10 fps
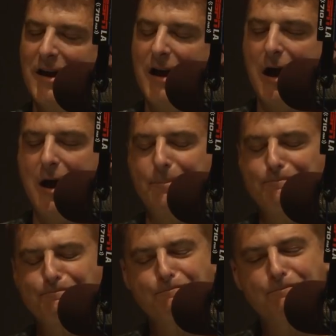
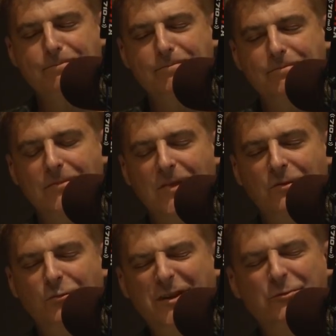
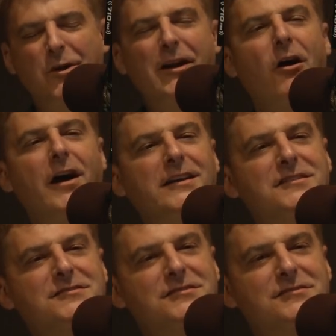What do you want
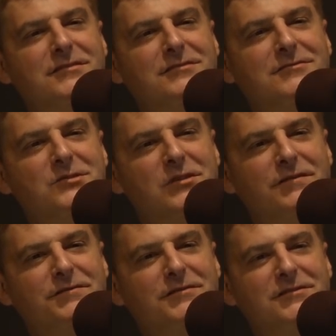audiences to sort
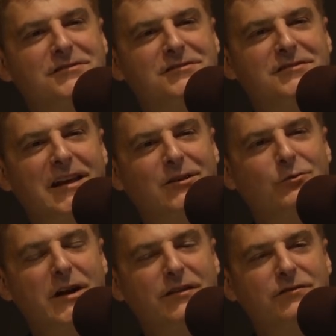of take
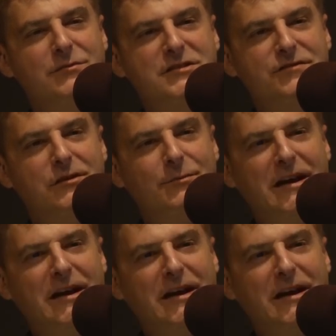away from this film?